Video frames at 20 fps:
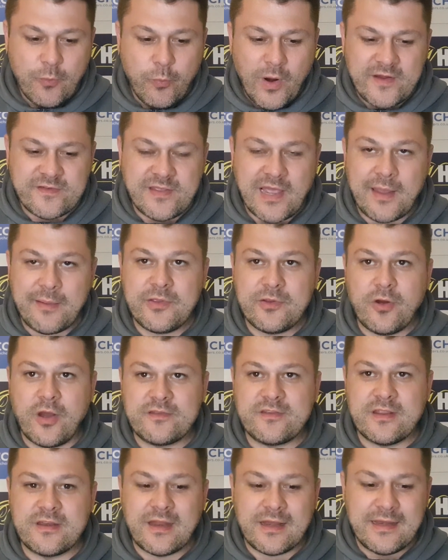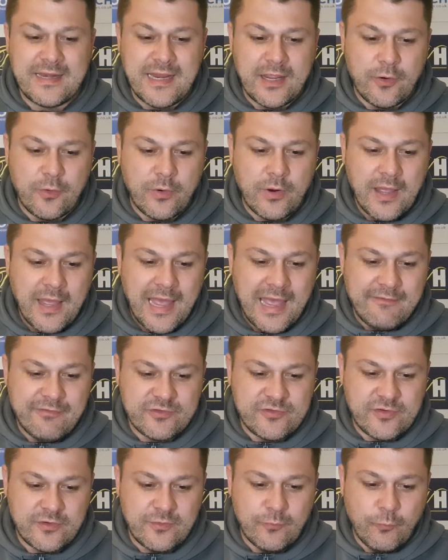West Ham United 0,
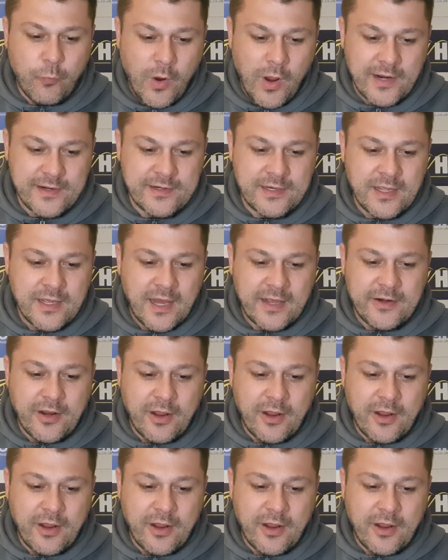Everton 1, and